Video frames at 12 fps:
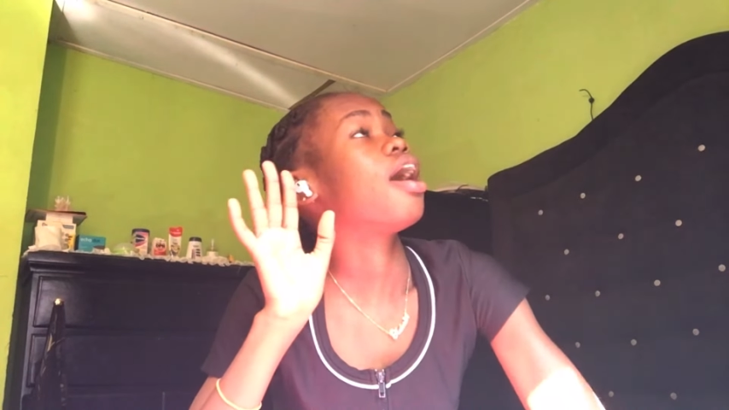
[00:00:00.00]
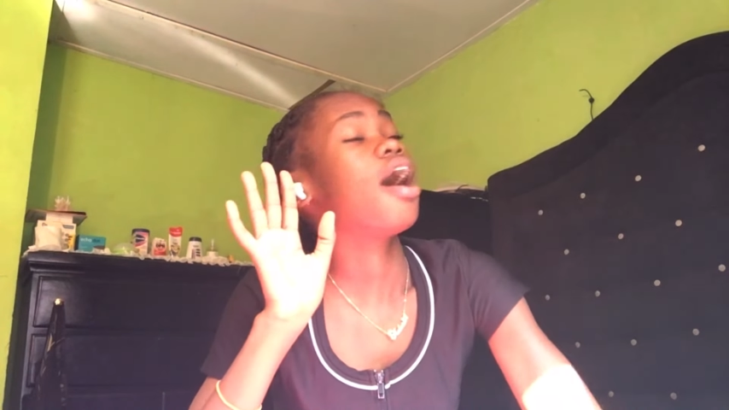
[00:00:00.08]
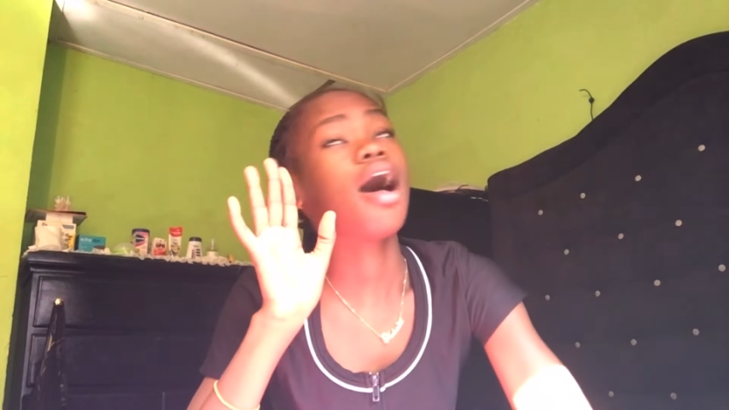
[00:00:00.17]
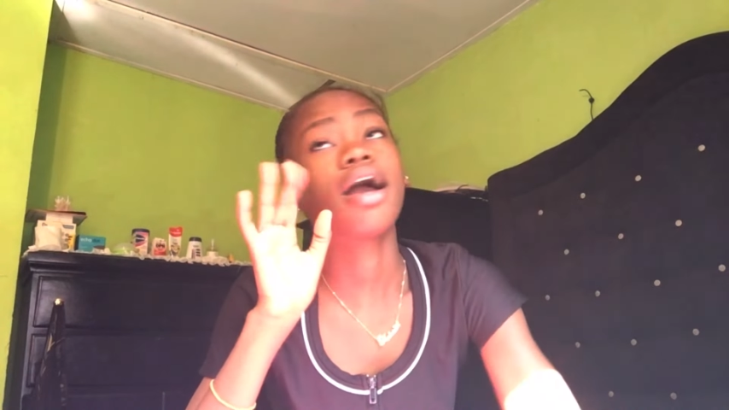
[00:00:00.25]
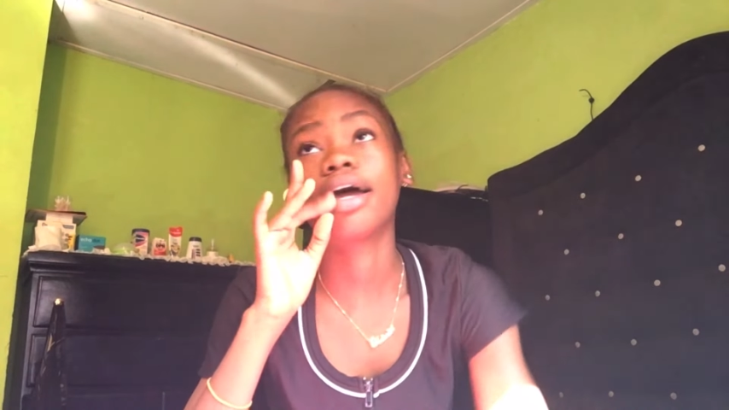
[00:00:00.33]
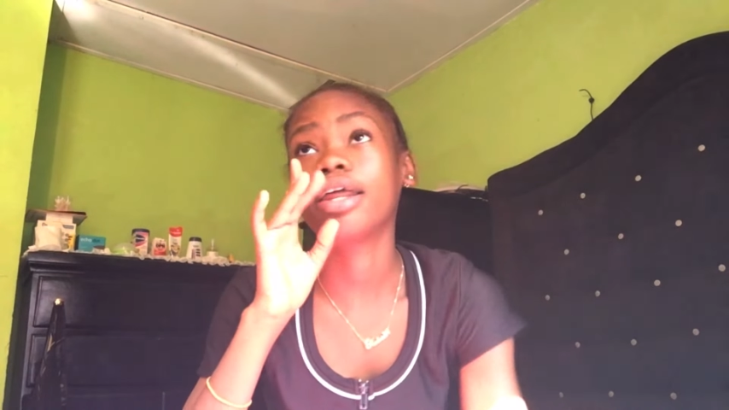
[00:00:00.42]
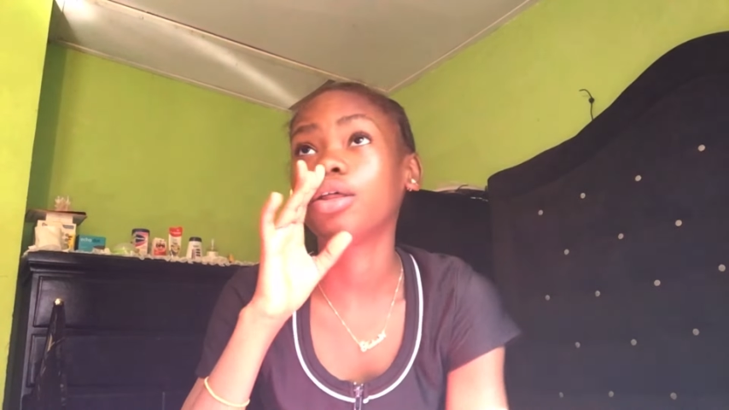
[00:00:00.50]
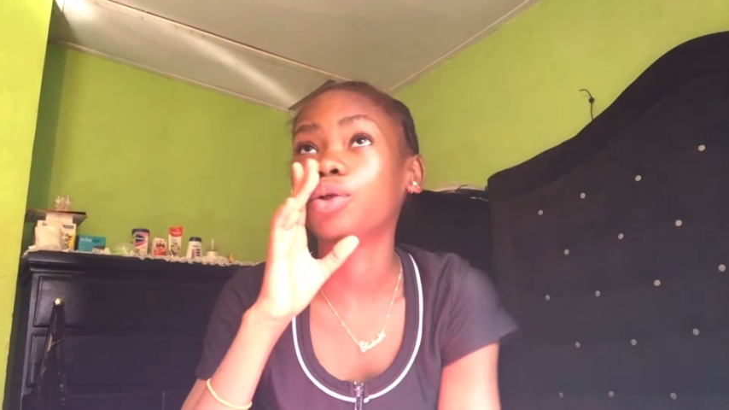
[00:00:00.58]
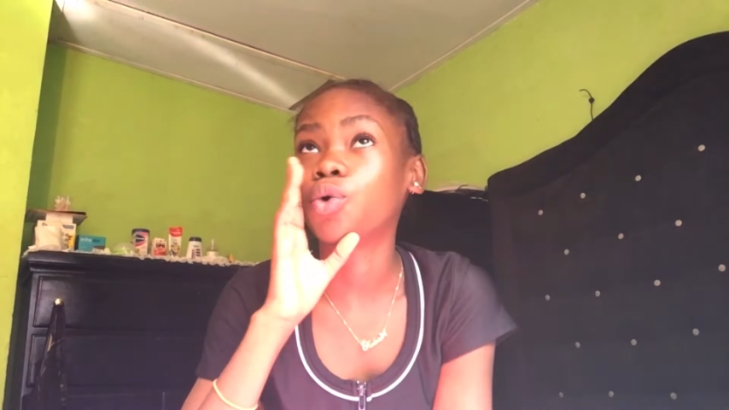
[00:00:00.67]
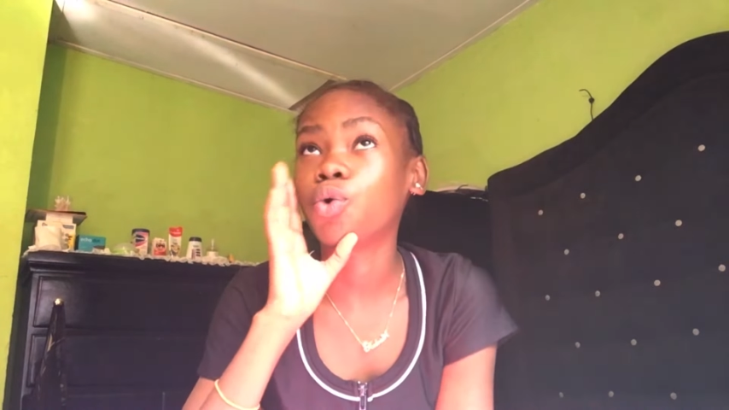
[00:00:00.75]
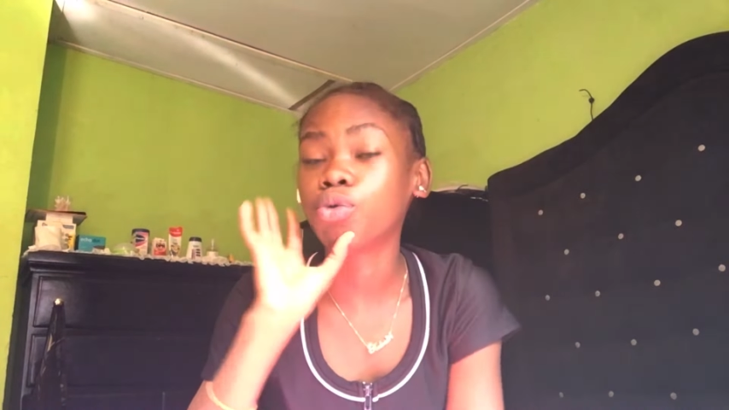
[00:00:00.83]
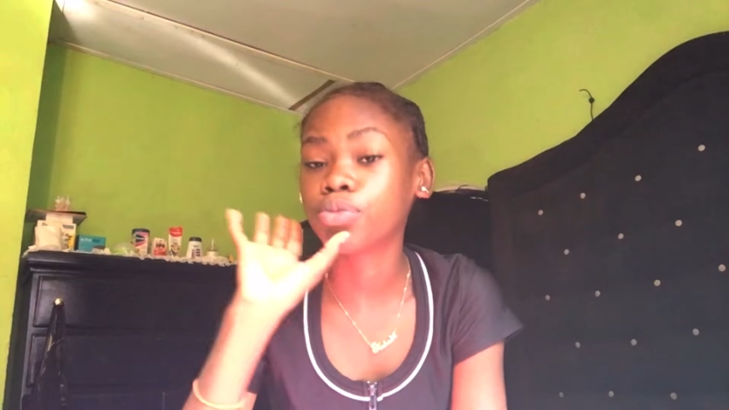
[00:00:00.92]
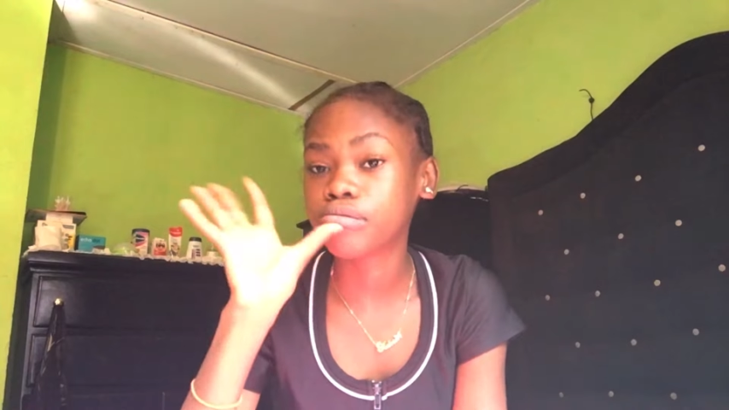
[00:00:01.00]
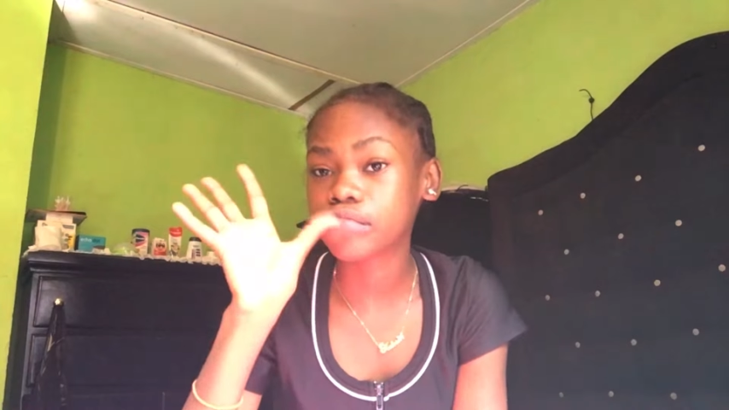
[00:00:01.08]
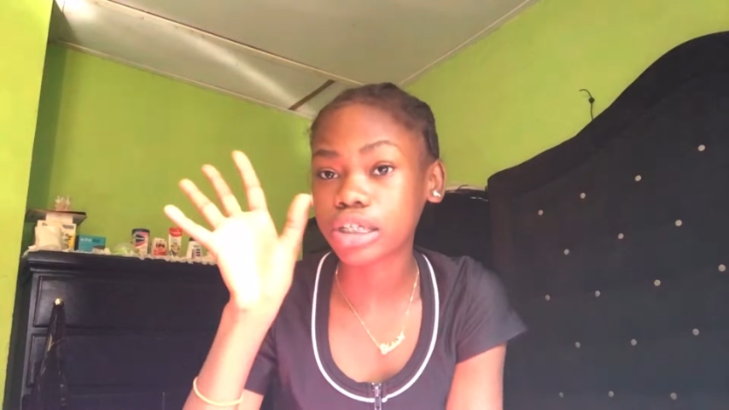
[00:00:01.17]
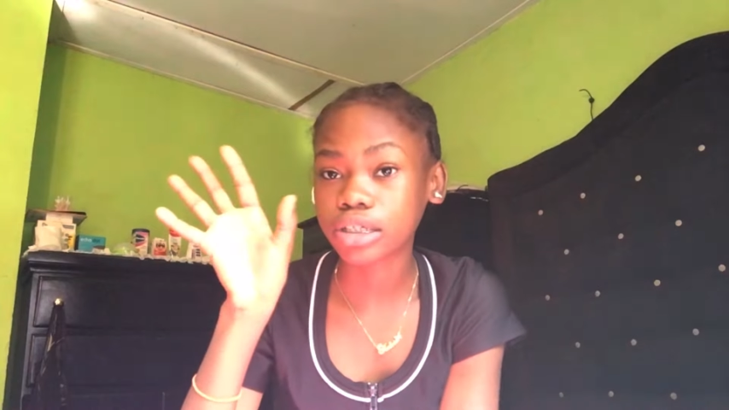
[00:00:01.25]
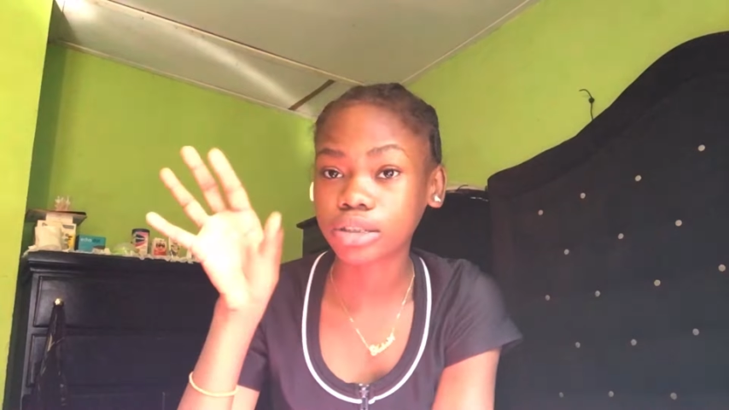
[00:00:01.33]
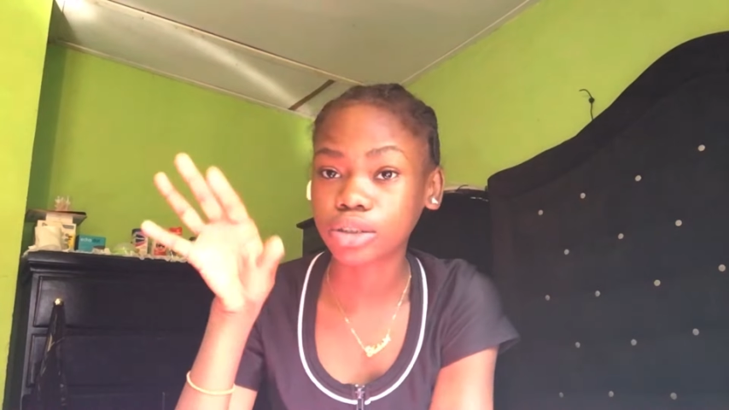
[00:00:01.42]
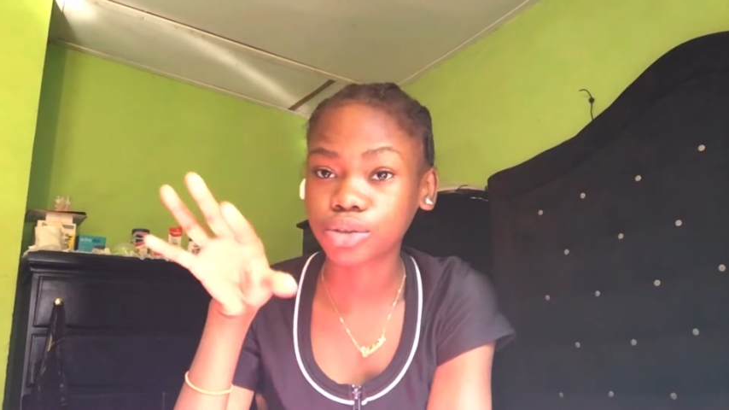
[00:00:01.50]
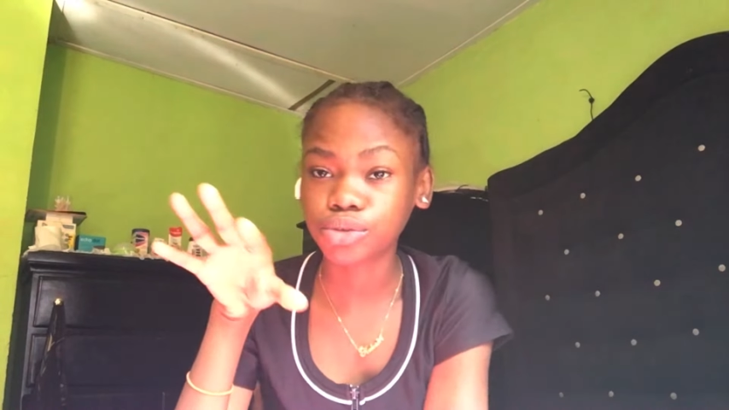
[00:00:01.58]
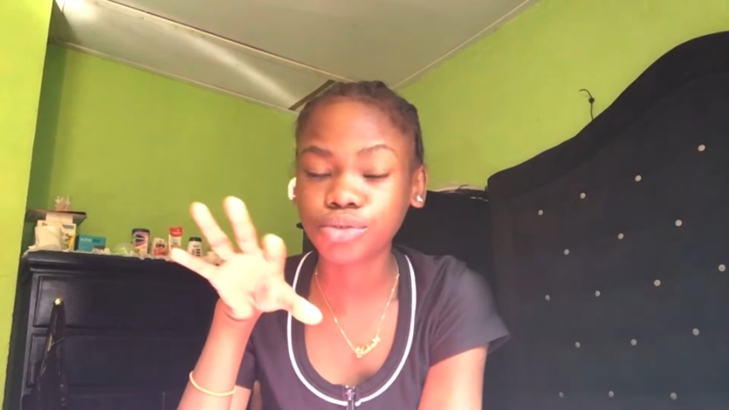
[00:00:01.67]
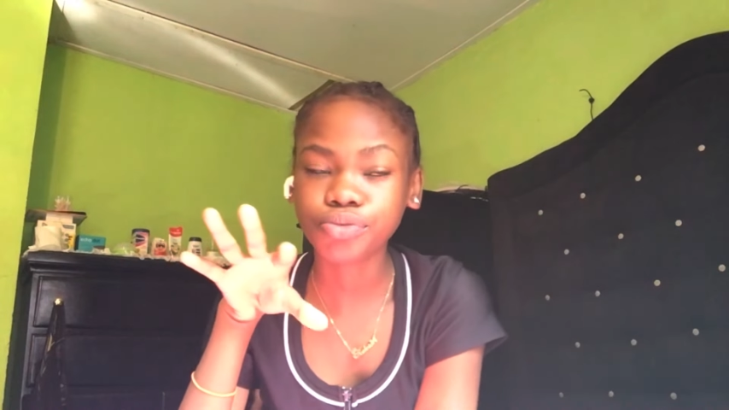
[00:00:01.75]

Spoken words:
I got a whole project to do.